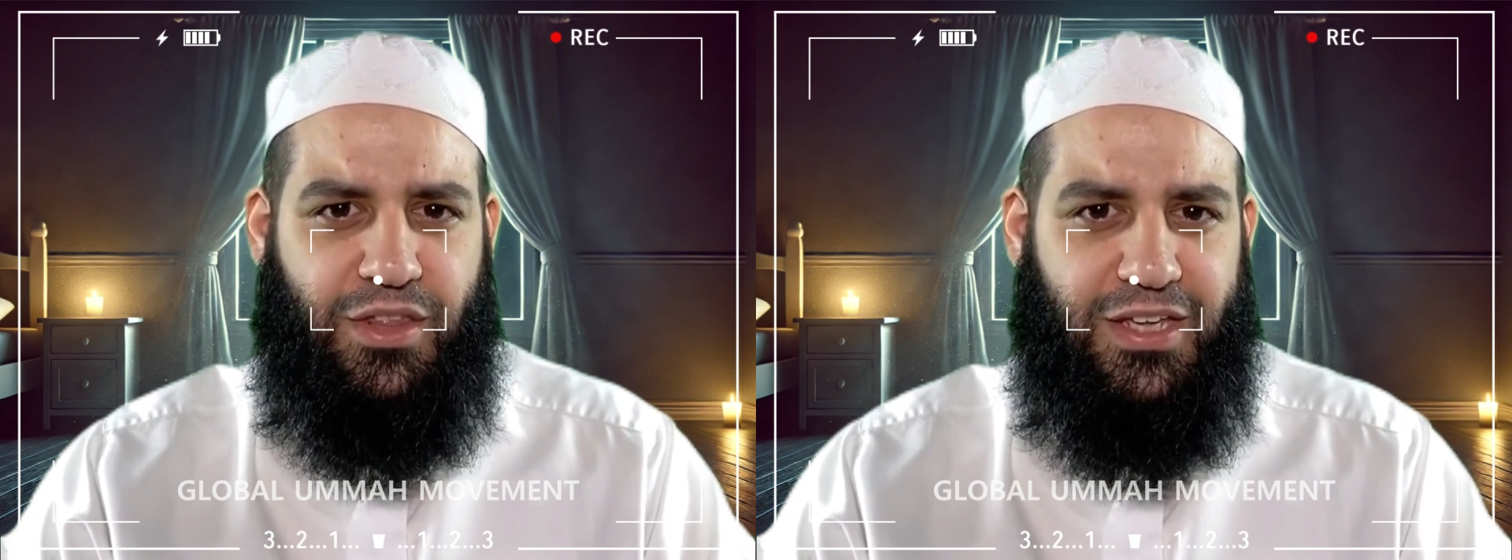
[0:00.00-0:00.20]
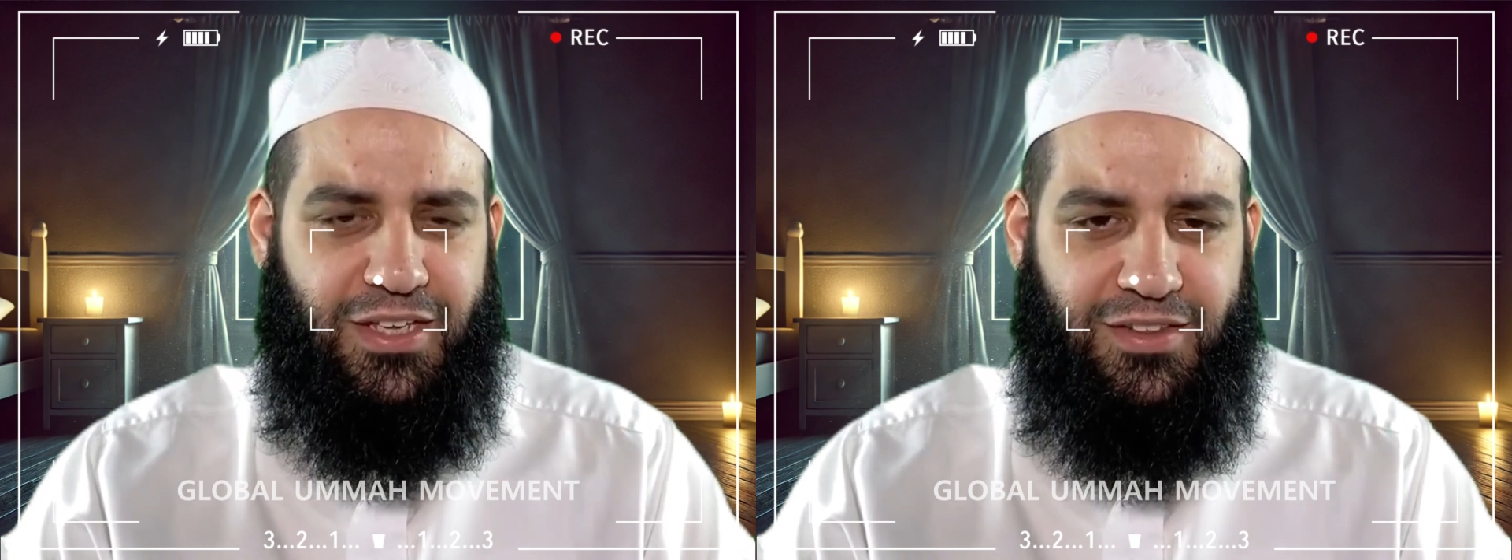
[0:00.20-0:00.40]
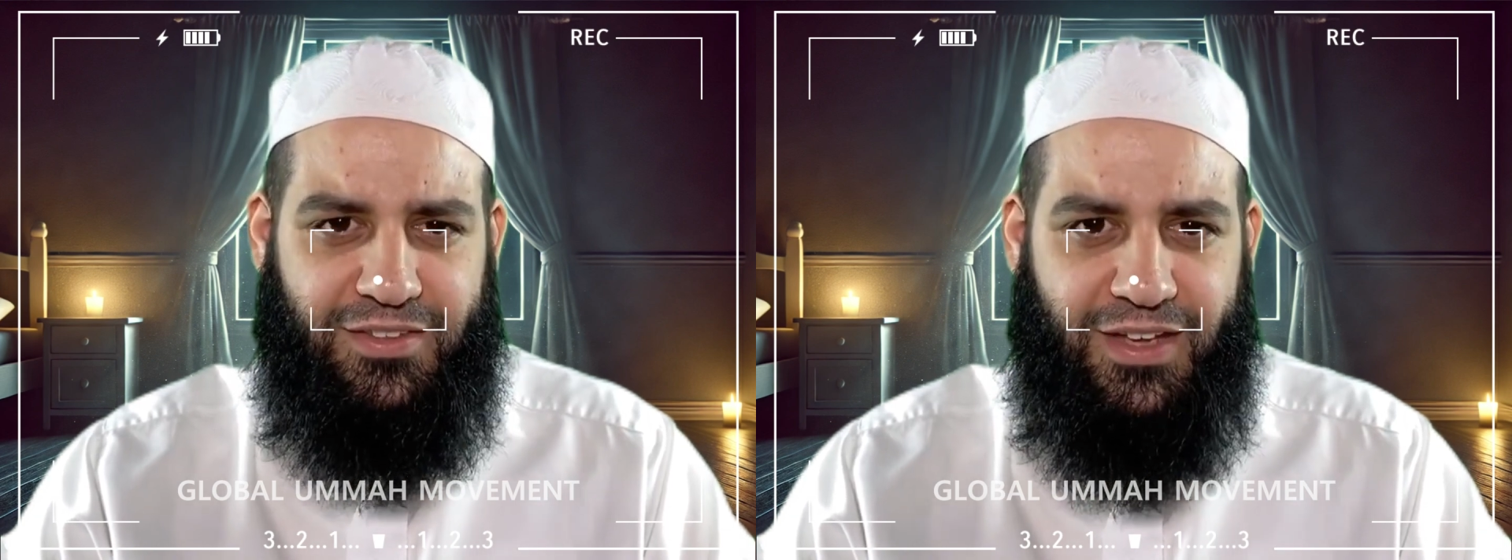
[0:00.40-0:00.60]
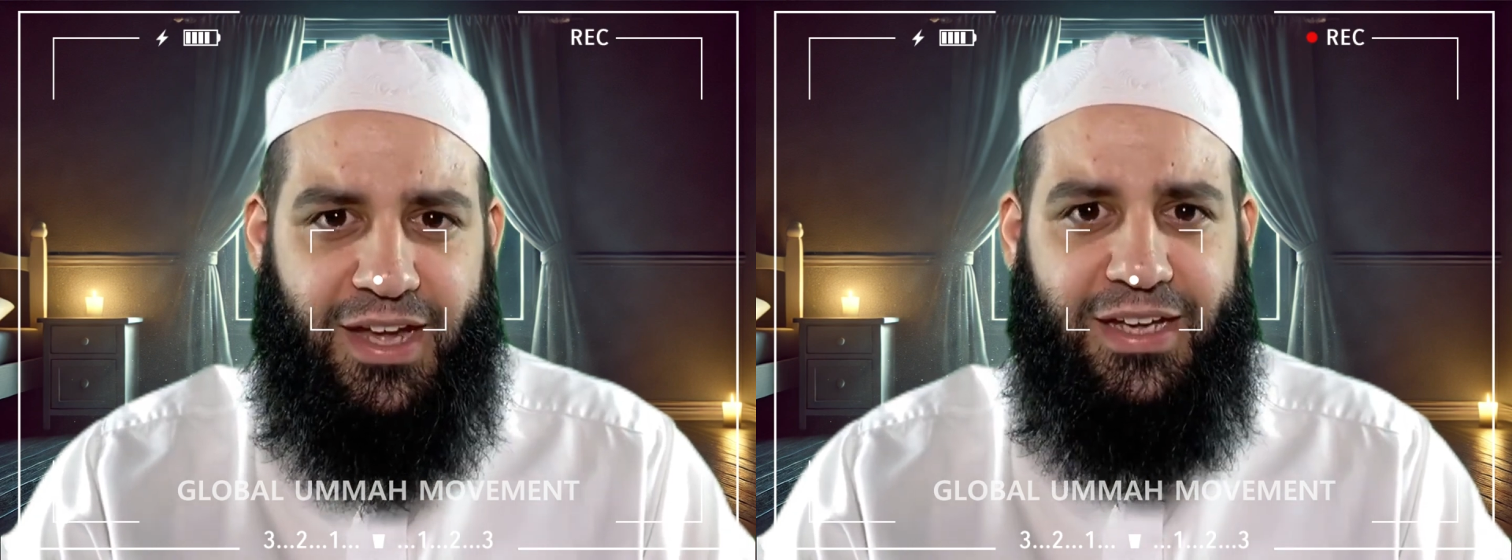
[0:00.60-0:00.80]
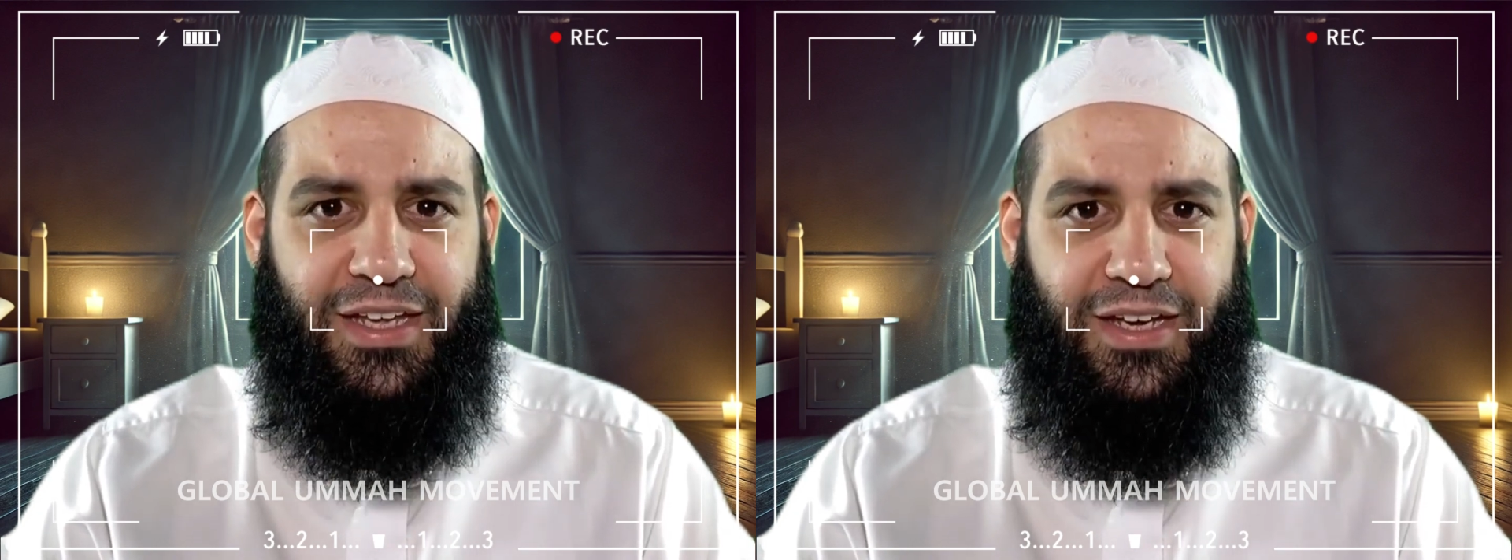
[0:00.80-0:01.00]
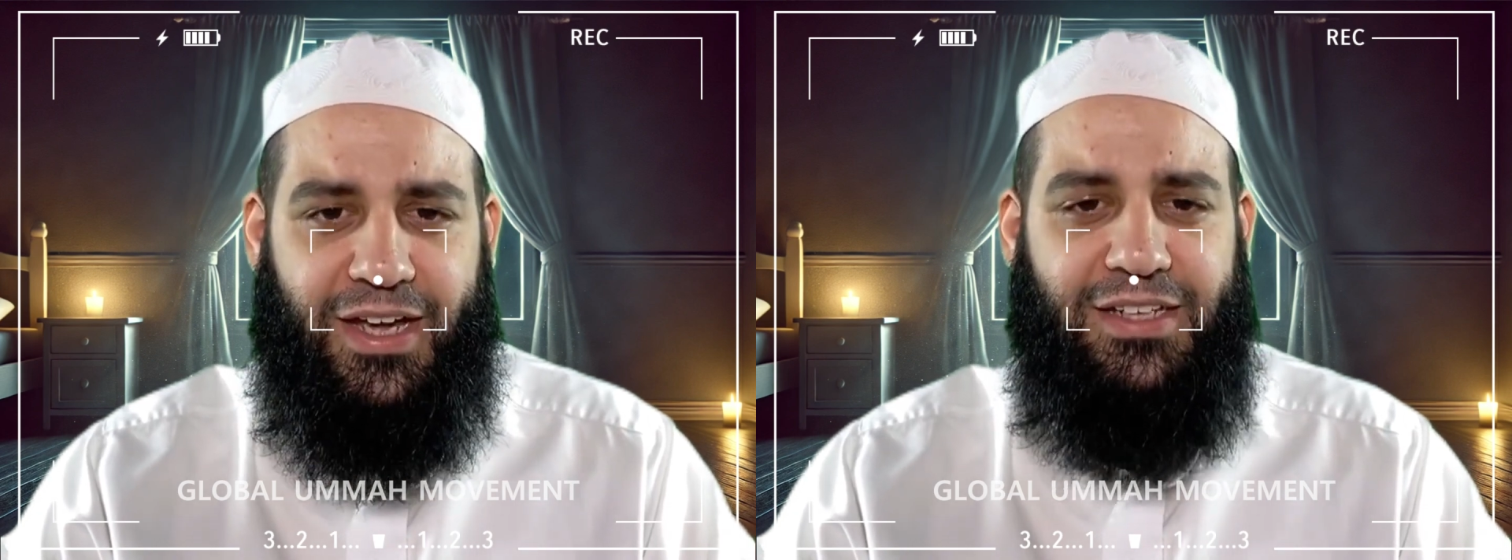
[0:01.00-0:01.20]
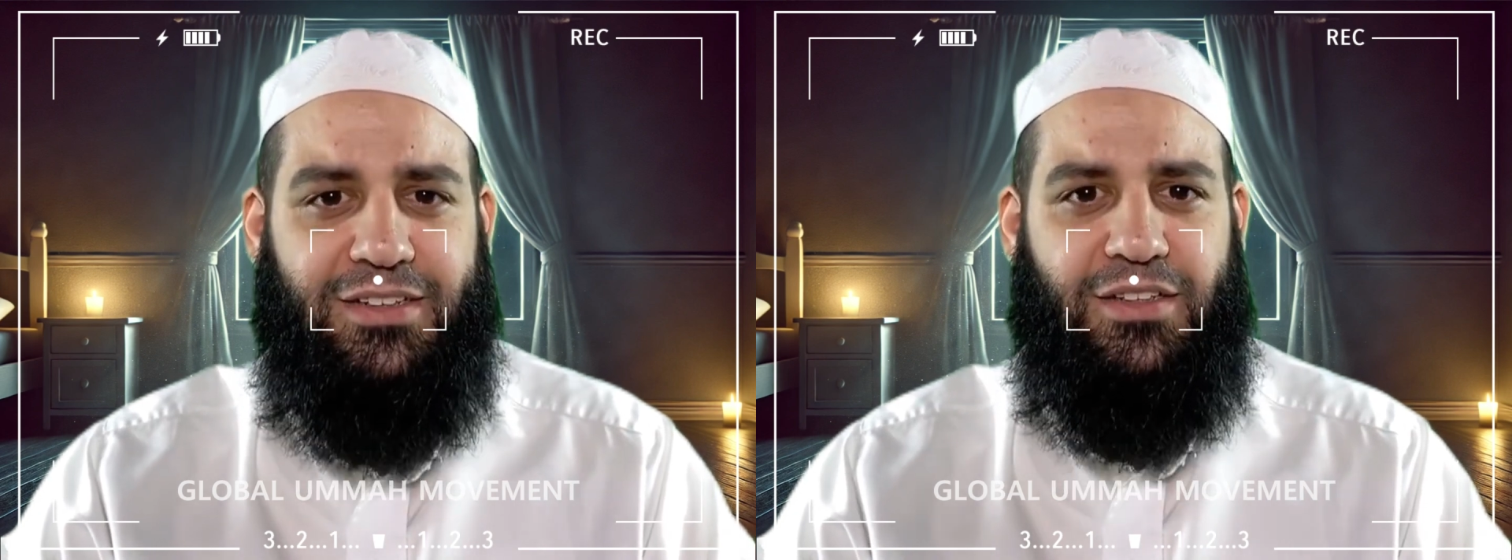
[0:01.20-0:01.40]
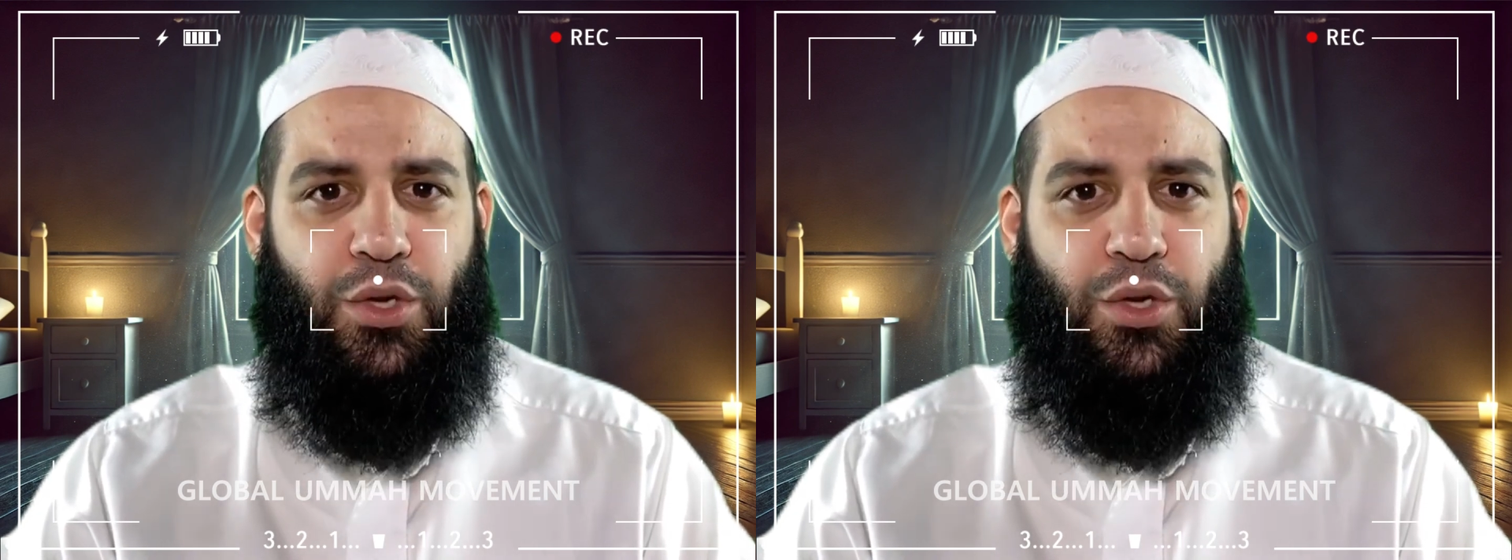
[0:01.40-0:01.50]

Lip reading: the entire night.